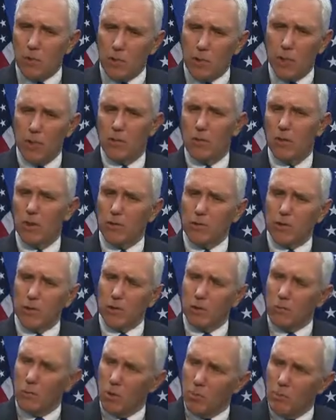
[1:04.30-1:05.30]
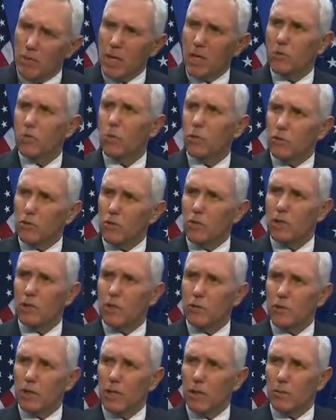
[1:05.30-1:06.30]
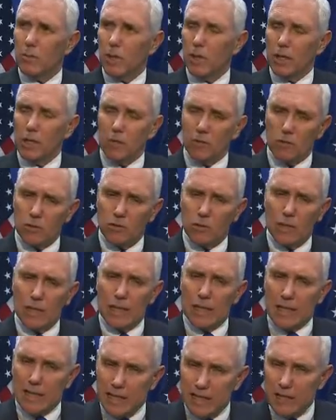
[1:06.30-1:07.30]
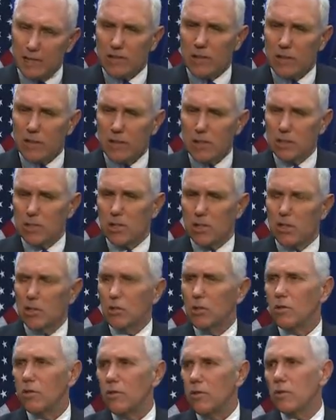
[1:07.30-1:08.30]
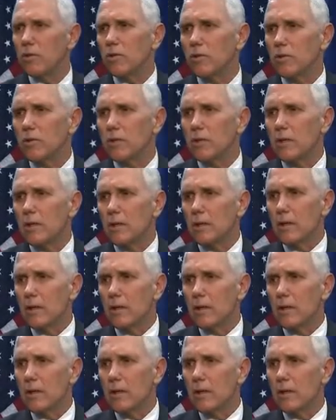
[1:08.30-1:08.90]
progress and the momentum we see in this campaign is because he's going to continue to focus